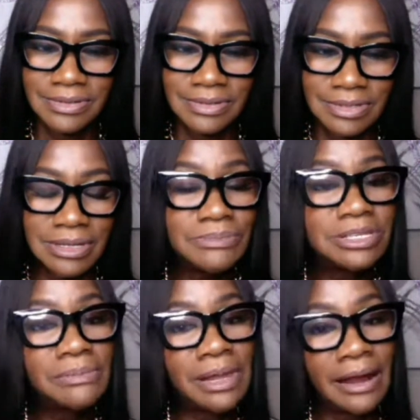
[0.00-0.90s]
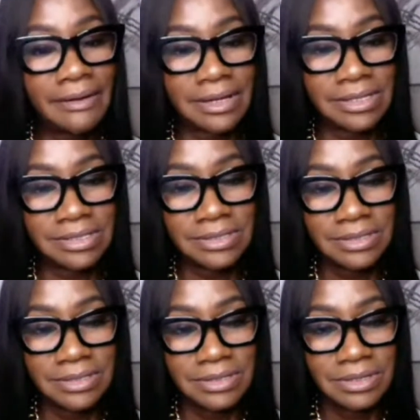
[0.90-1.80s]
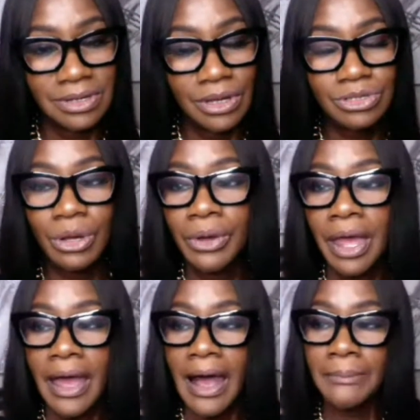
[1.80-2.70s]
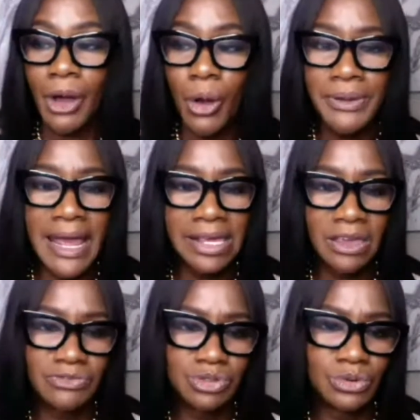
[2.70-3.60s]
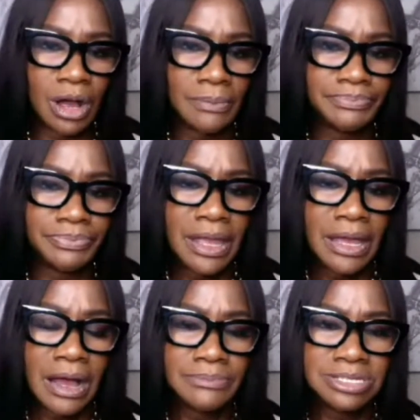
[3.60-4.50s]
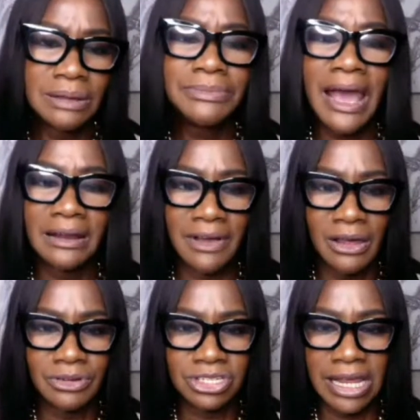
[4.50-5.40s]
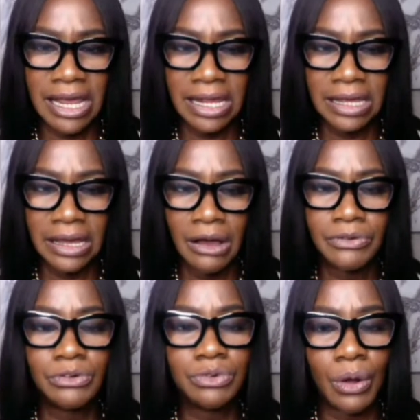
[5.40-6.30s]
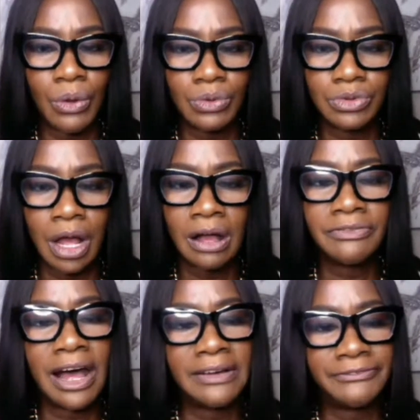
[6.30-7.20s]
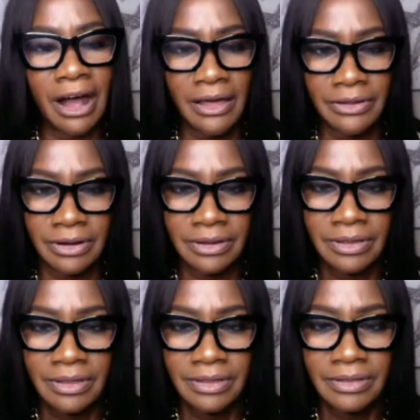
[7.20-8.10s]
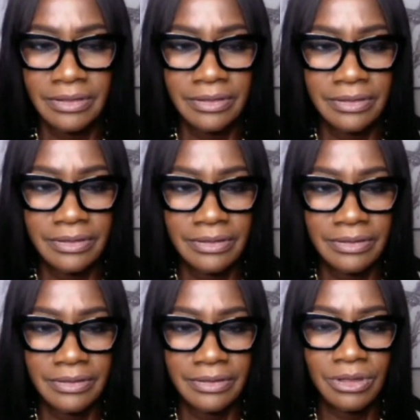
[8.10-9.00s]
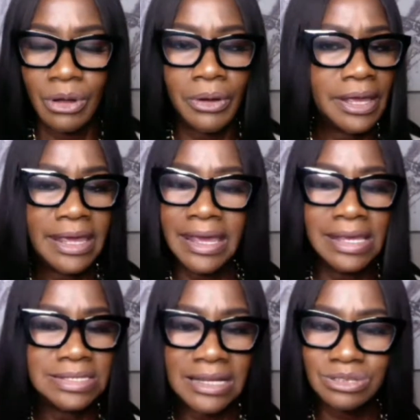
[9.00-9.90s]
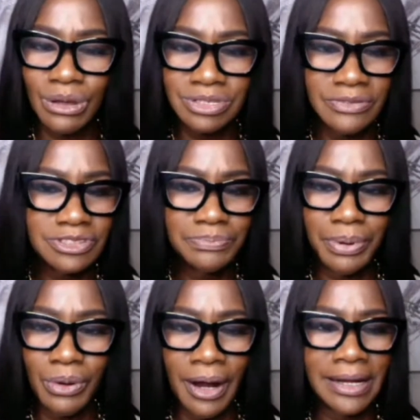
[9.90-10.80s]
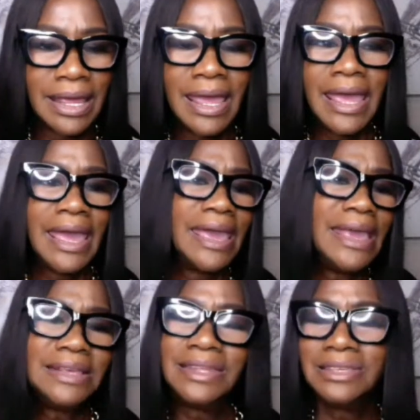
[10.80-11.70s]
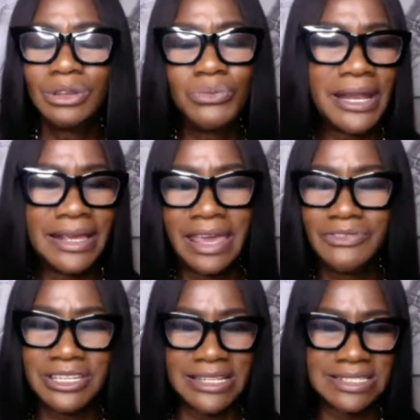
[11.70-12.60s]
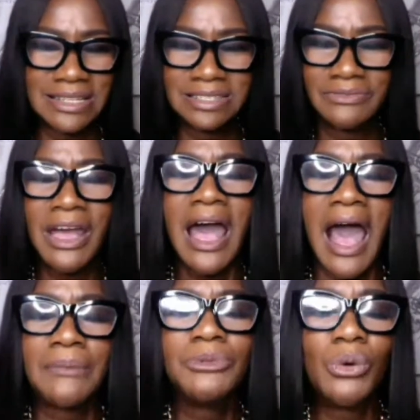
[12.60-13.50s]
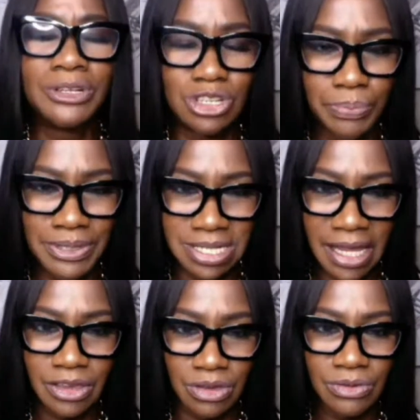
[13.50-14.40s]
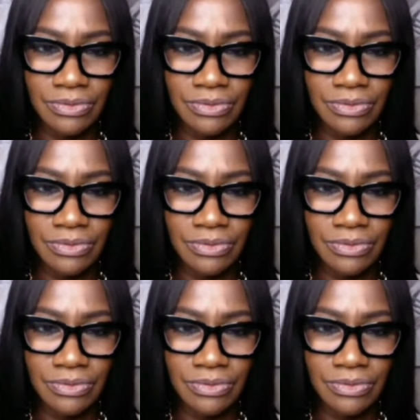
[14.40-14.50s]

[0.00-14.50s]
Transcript: some similarities. So I'm hoping that gives you some kind of understanding of a role of a father. You know, he's that source of support. He's the one that gives you that sense of, I'm going to protect you.